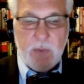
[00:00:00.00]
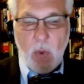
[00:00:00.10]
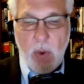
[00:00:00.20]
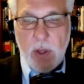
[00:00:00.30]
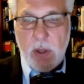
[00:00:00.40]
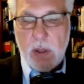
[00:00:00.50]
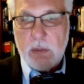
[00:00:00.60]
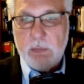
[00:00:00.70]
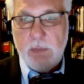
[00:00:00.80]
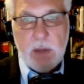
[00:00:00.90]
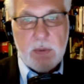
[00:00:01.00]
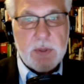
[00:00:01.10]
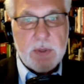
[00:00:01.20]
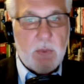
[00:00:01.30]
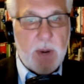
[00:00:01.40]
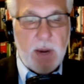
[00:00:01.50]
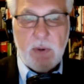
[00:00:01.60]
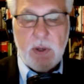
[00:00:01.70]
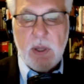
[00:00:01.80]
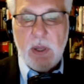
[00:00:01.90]
oil, minerals,
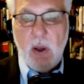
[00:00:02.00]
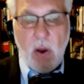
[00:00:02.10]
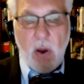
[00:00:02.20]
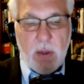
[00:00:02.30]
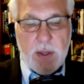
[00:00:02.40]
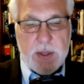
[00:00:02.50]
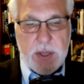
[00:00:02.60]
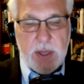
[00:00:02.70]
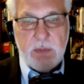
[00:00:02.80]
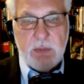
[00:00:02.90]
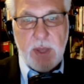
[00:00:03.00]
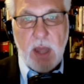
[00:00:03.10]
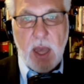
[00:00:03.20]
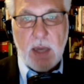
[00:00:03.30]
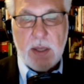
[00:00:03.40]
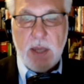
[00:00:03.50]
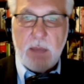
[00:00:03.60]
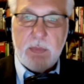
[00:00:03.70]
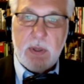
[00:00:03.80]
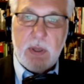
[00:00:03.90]
whatever, all these things are being locked
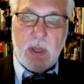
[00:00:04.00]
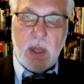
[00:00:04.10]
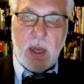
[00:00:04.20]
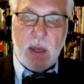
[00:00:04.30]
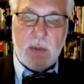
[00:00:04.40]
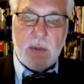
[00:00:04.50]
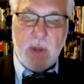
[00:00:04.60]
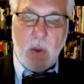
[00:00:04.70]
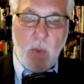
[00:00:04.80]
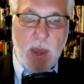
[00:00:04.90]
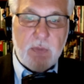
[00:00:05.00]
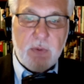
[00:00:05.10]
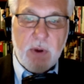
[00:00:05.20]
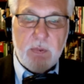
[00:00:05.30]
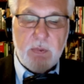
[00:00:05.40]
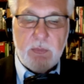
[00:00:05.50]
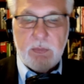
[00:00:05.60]
up away from